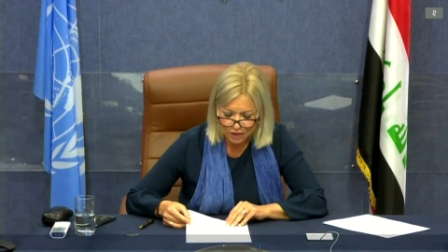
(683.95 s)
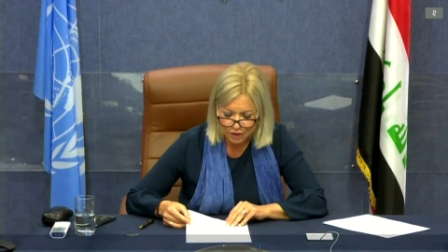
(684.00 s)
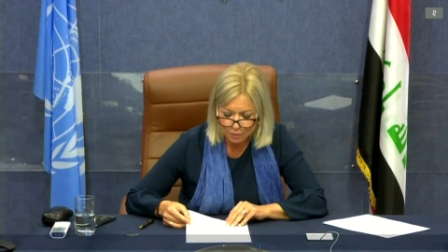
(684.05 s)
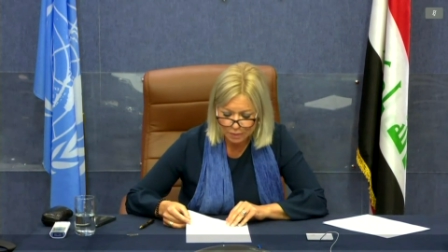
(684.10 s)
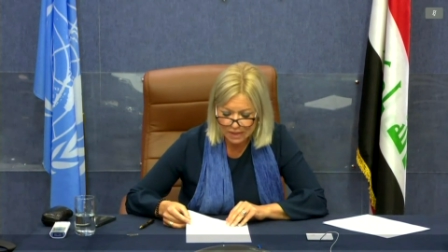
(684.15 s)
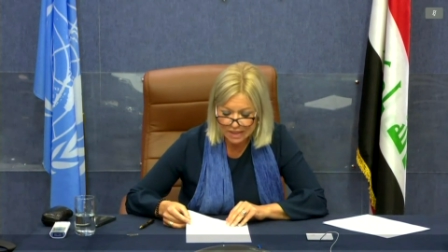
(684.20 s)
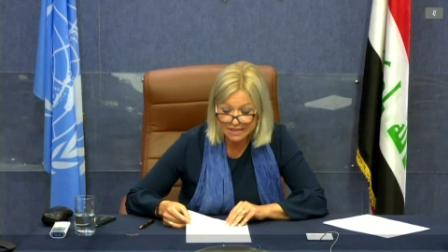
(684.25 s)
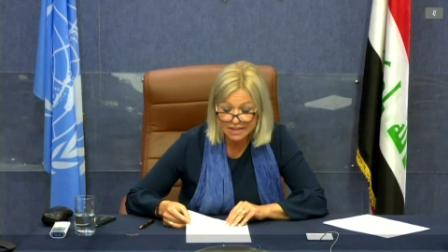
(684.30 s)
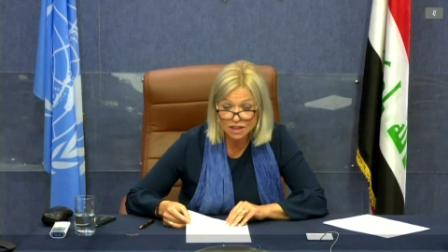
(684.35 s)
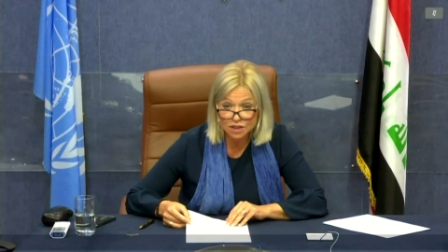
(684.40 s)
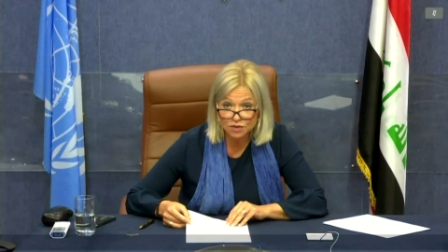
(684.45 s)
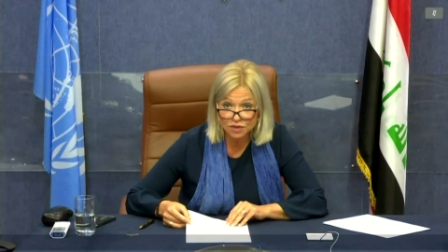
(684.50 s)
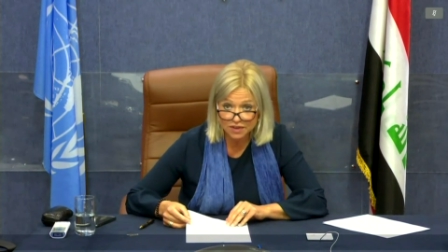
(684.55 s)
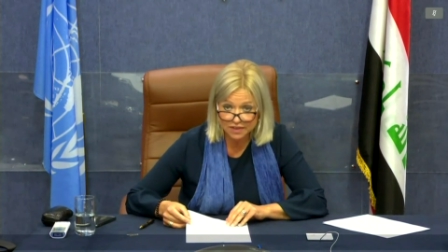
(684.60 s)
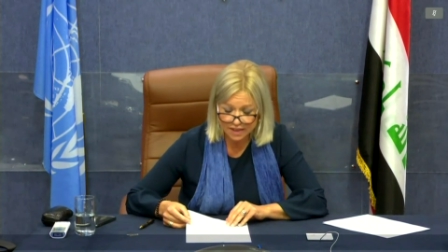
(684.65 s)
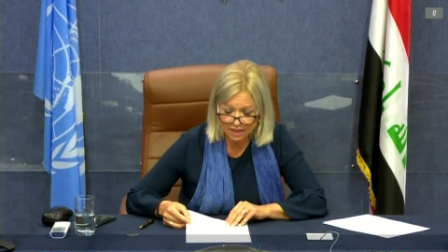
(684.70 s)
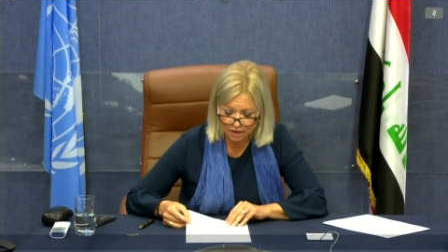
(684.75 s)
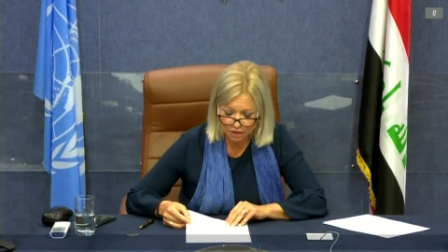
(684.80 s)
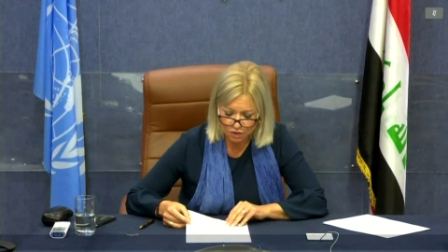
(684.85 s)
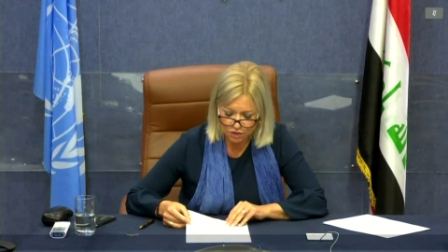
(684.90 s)
The meeting of
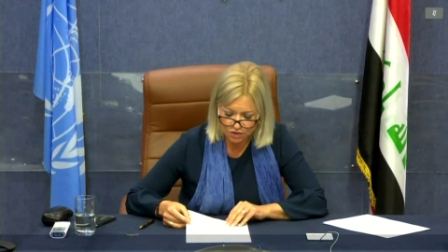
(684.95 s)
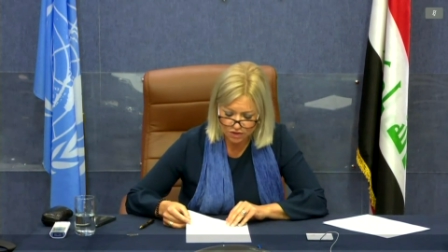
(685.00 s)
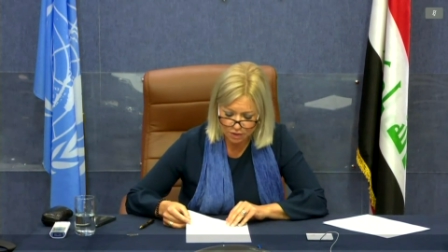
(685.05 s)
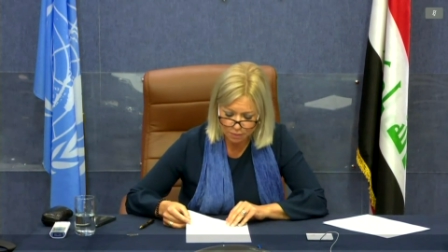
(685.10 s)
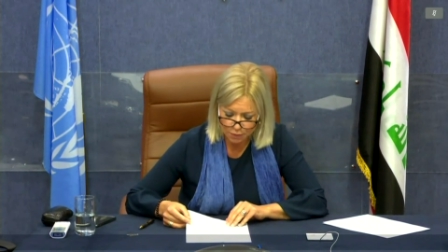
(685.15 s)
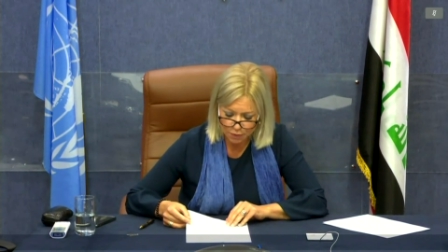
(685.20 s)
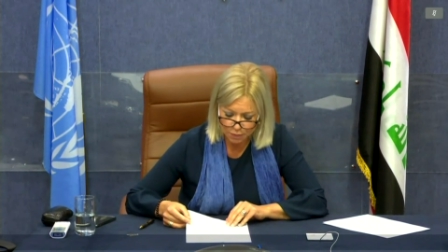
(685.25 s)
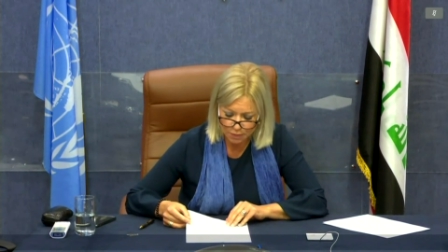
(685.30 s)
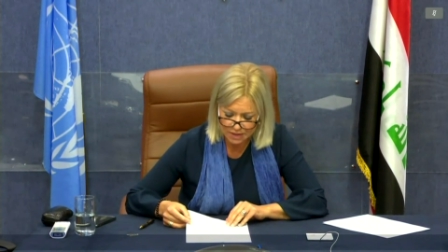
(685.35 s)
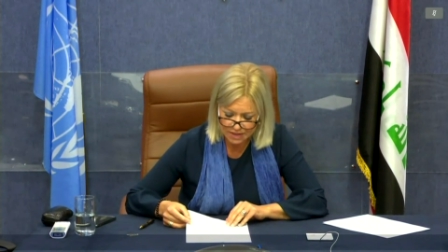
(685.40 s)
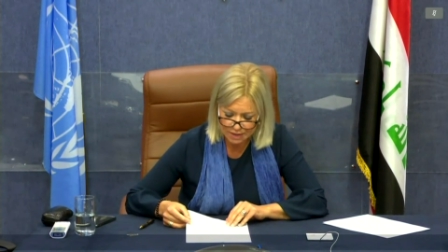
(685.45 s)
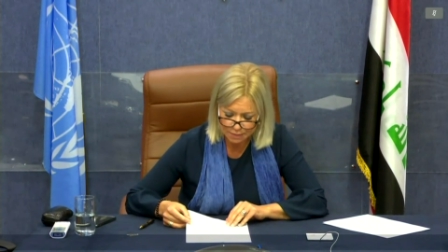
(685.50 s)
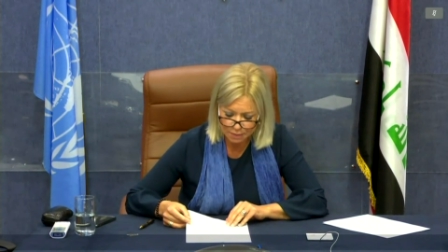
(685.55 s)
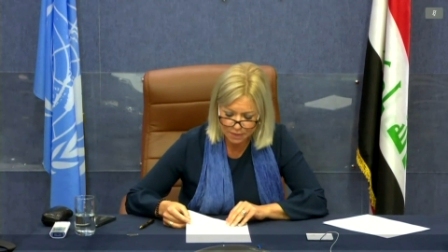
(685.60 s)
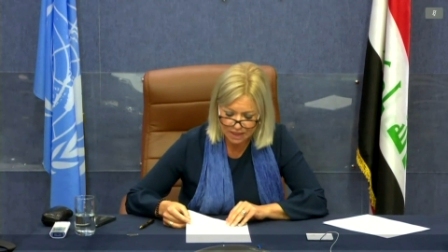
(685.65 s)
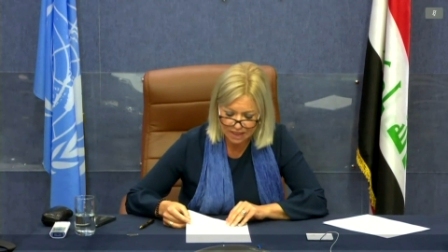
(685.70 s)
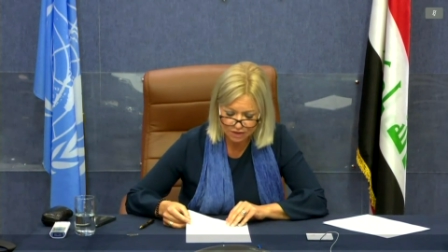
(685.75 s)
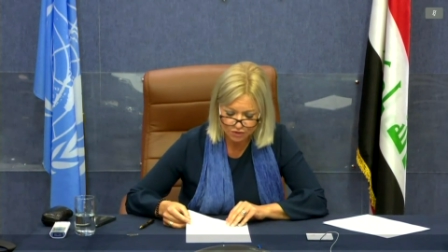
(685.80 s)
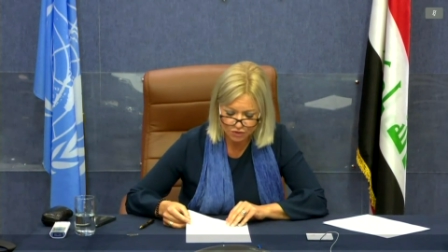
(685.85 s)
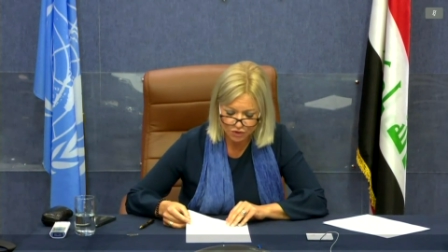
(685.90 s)
the technical subcommittee
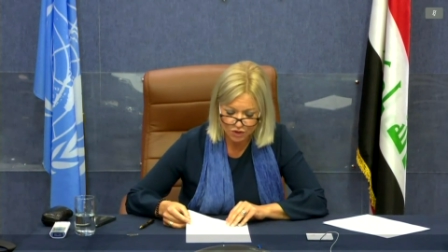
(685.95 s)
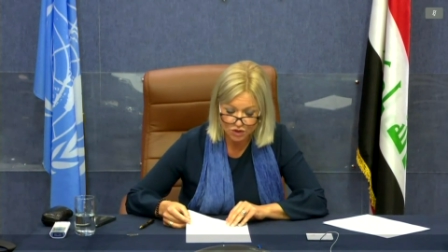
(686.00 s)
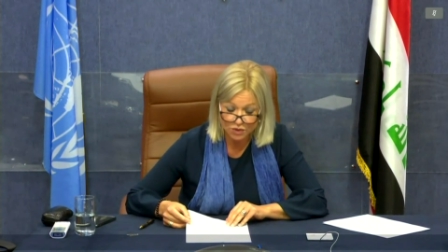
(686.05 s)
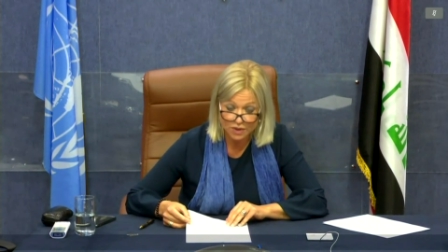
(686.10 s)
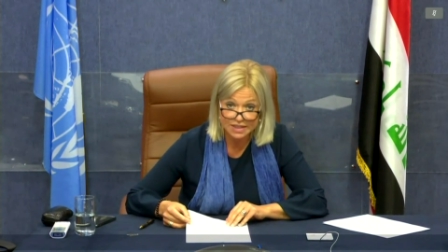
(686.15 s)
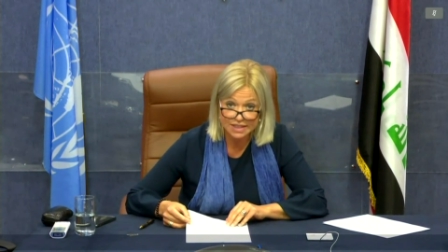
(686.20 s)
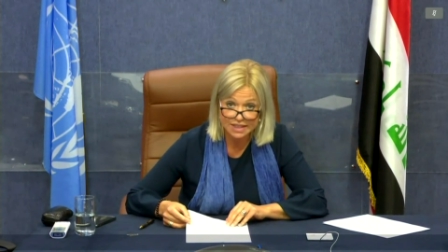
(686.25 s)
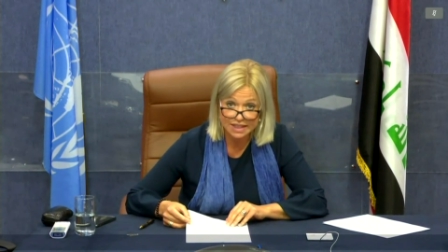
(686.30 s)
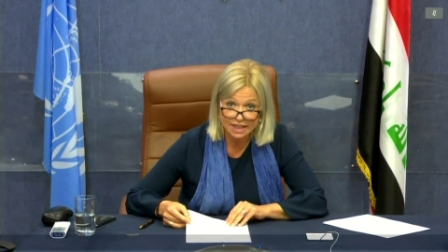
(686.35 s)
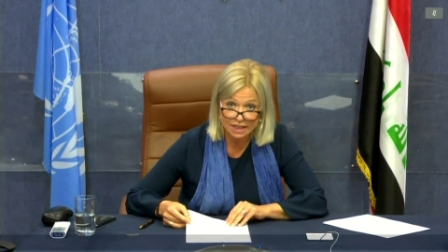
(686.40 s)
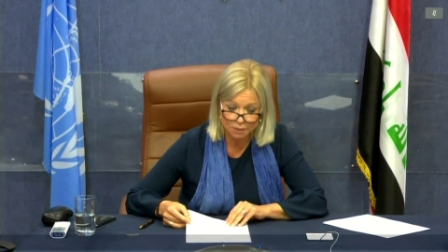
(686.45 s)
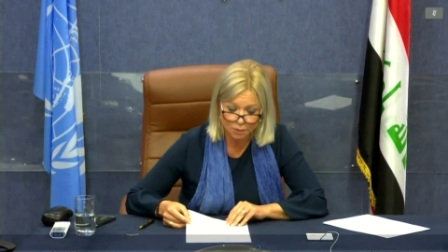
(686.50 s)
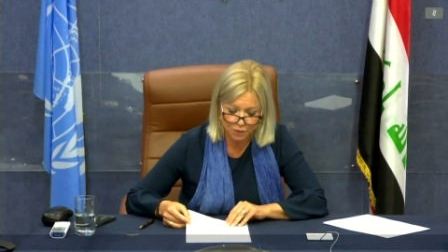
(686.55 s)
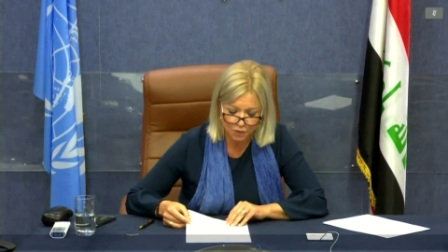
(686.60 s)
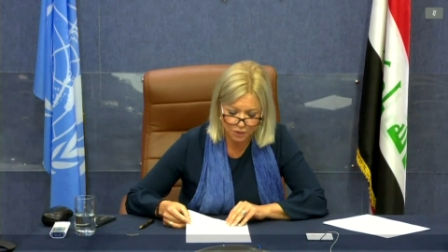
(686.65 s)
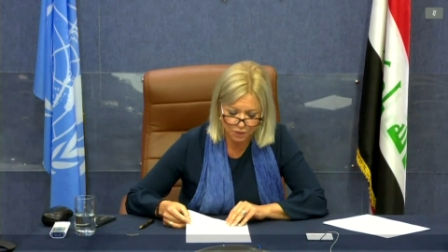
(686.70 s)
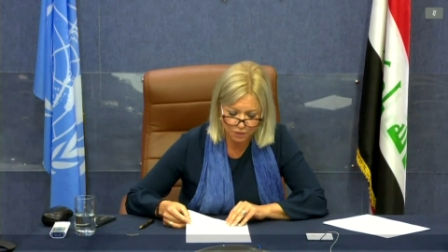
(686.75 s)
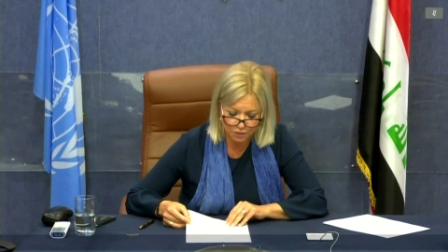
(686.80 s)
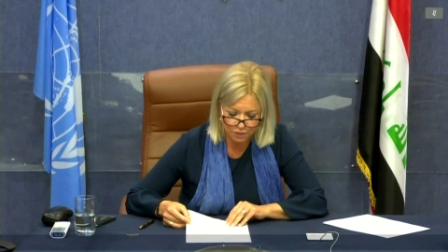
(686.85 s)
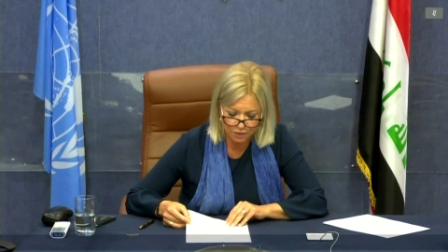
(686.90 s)
planned for 20
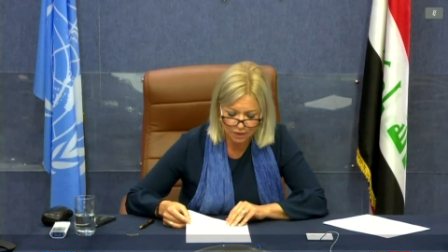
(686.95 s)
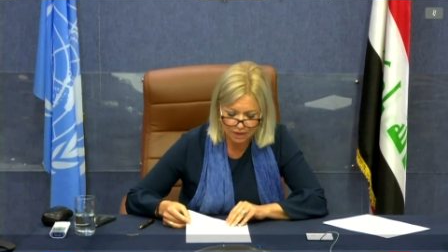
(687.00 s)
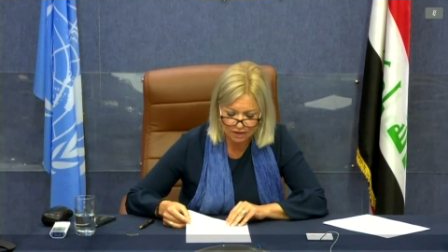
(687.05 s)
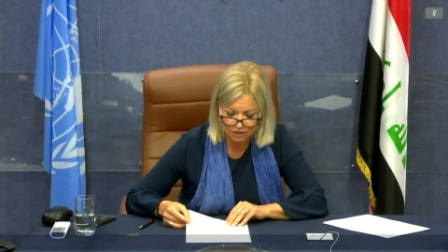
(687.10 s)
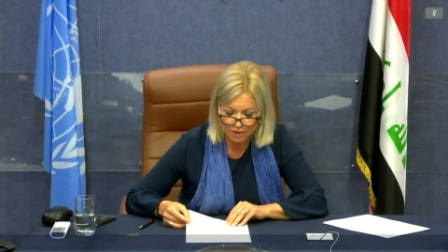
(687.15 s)
April,